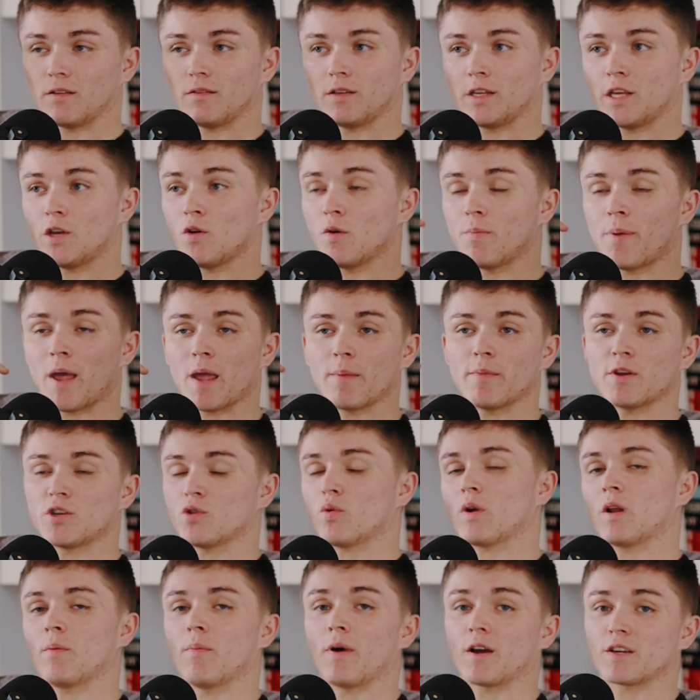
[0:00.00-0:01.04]
he would pay me
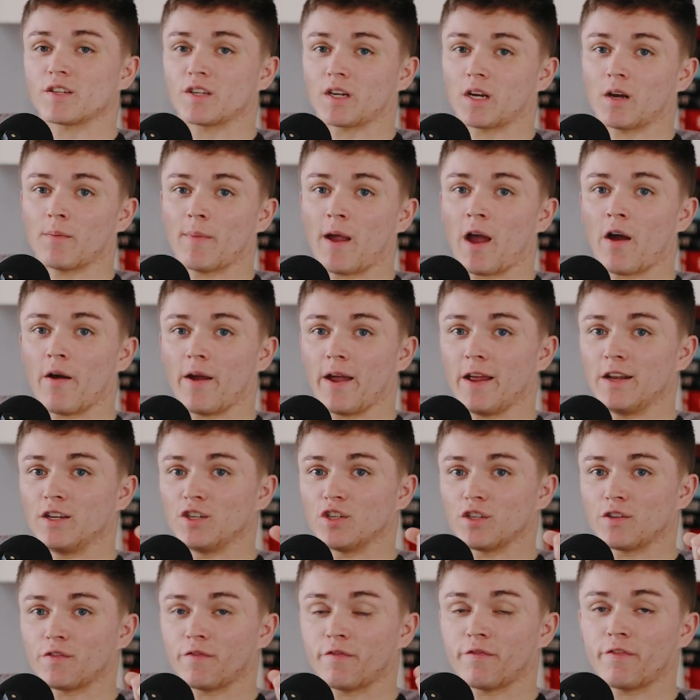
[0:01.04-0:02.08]
$20 to come out and
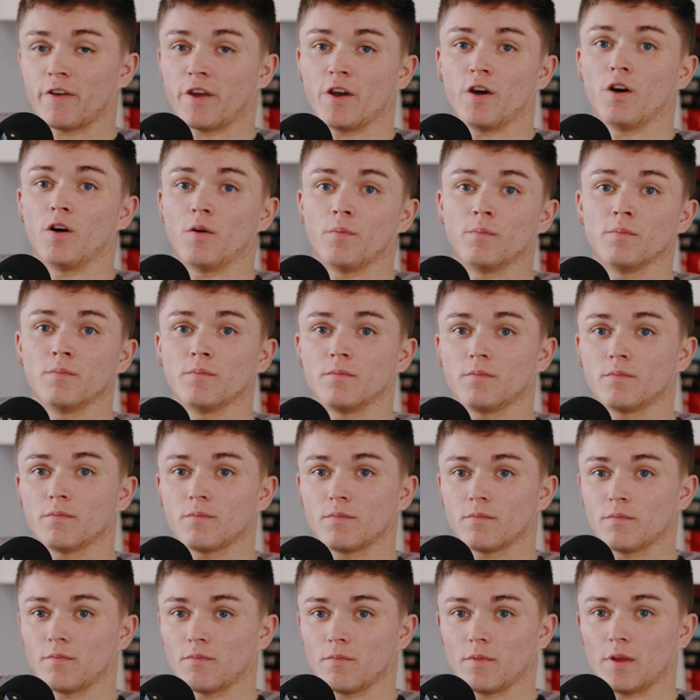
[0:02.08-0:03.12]
just film
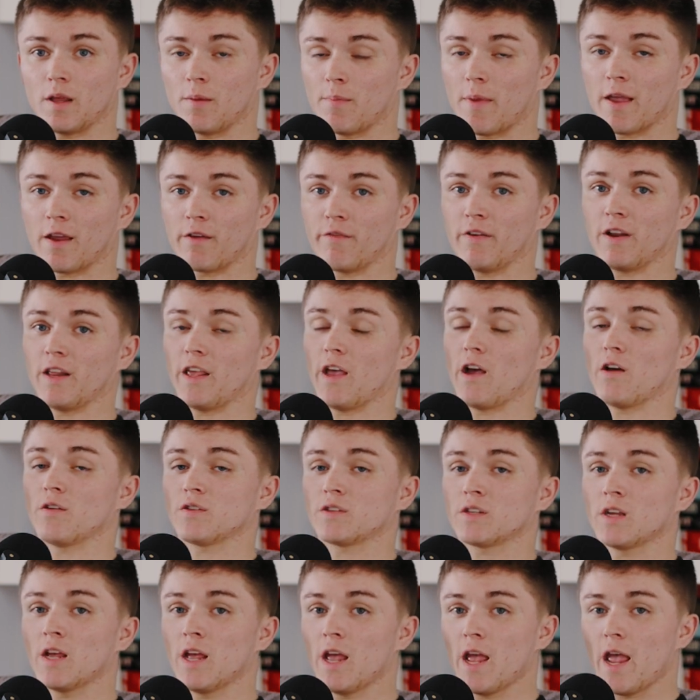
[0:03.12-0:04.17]
and make
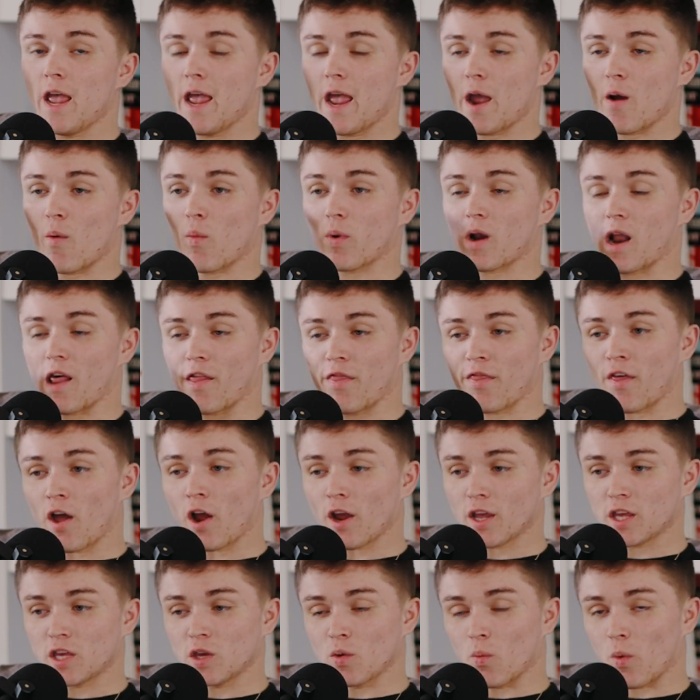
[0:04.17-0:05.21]
videos. And what I
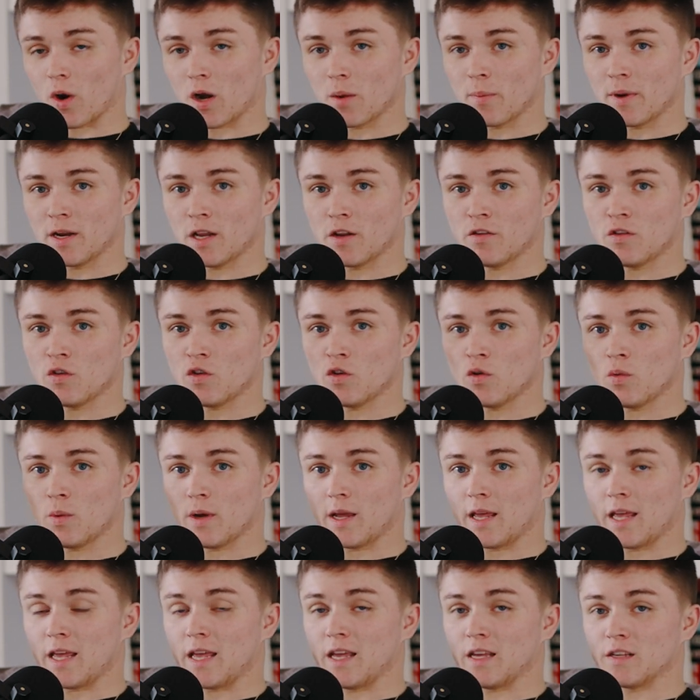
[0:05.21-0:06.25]
thought he wanted me to
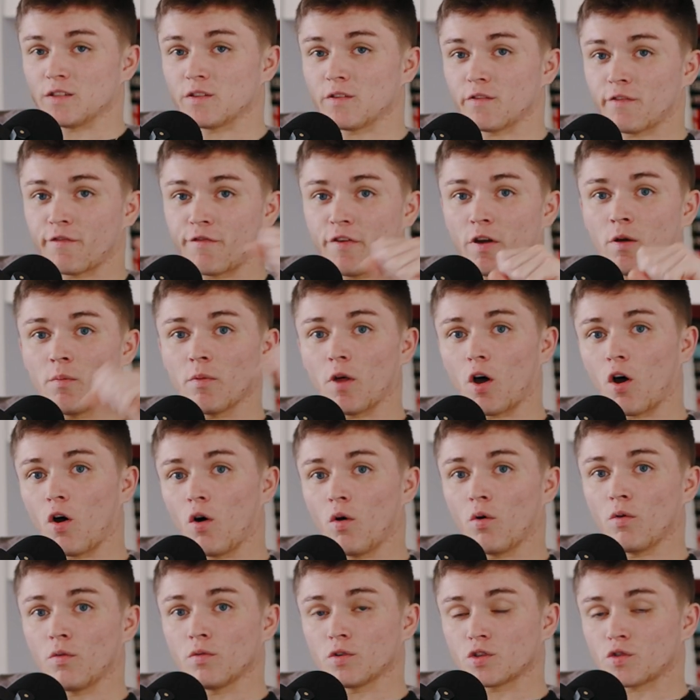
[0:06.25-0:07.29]
do is film the
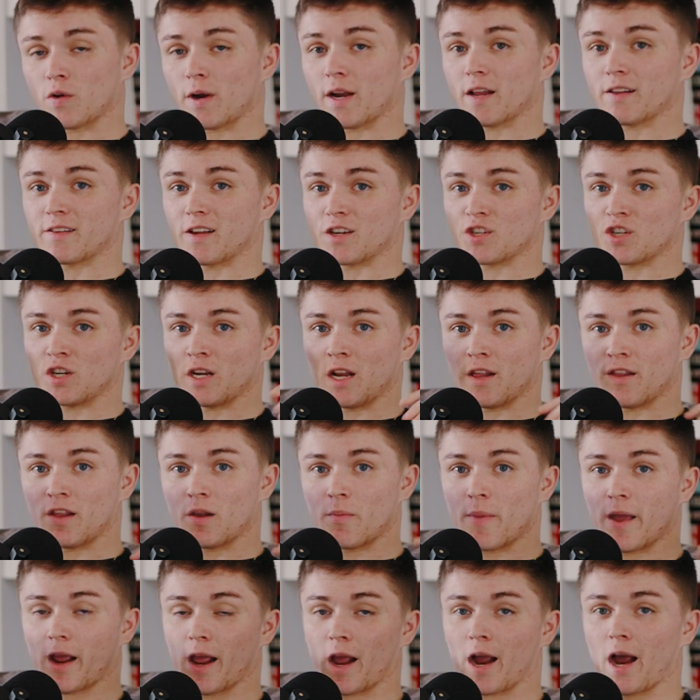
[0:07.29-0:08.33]
whole training session and
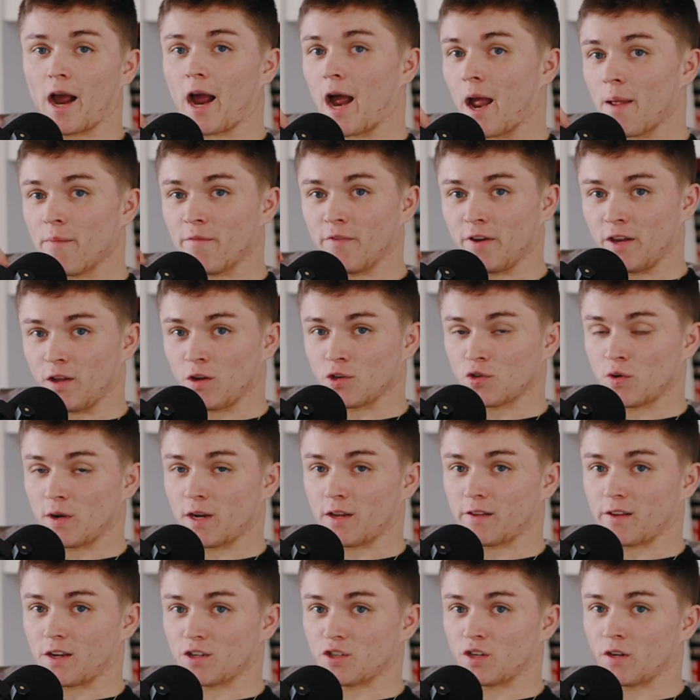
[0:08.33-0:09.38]
then make like a hype video
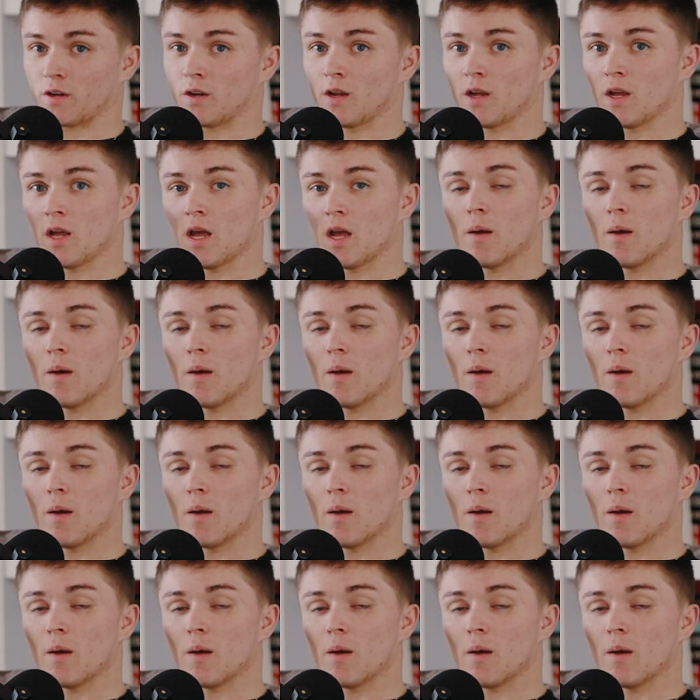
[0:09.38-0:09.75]
training session.